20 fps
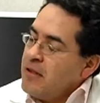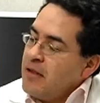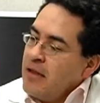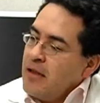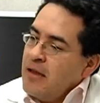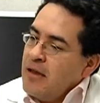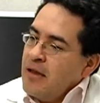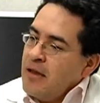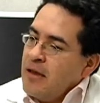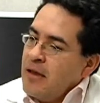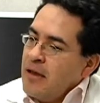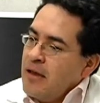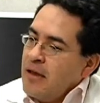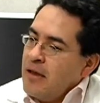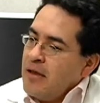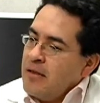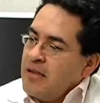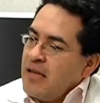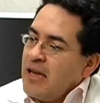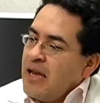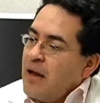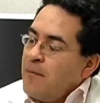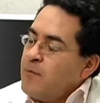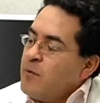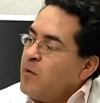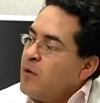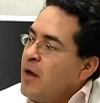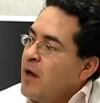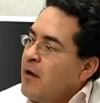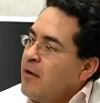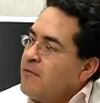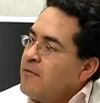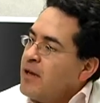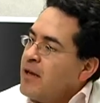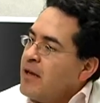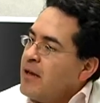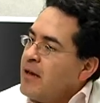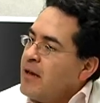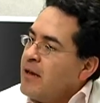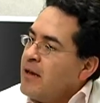Uh, they have to have
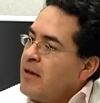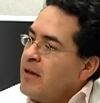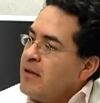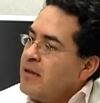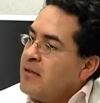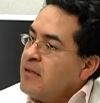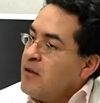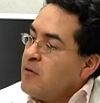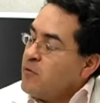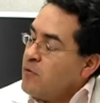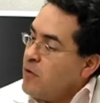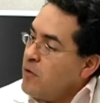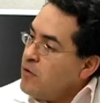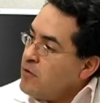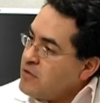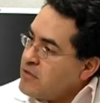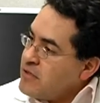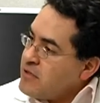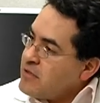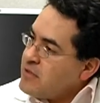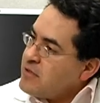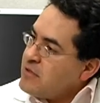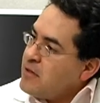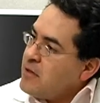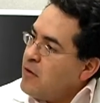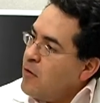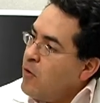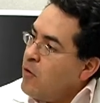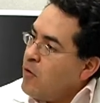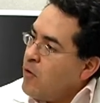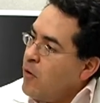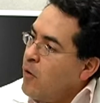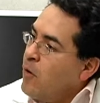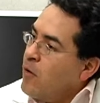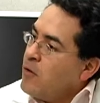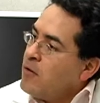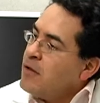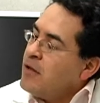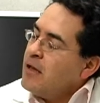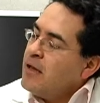neurologists on
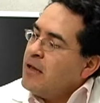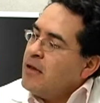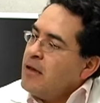call.